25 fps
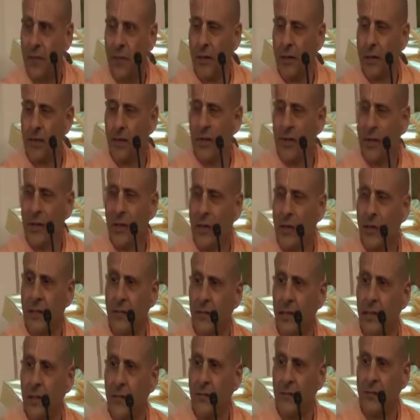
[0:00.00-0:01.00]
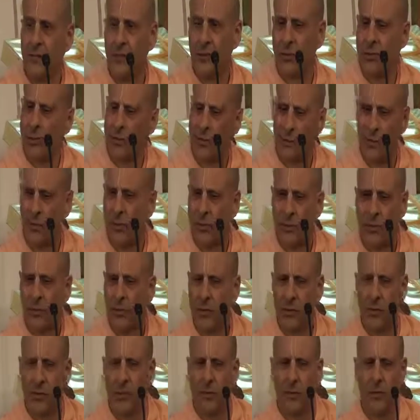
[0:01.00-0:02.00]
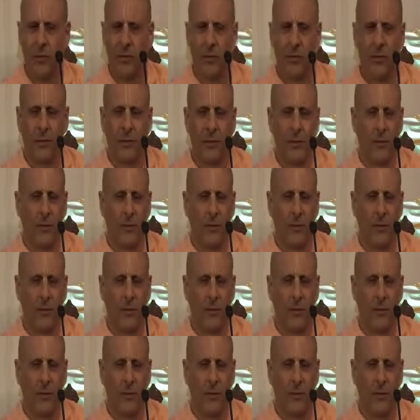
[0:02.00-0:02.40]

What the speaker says: out his son left, was so disturbed.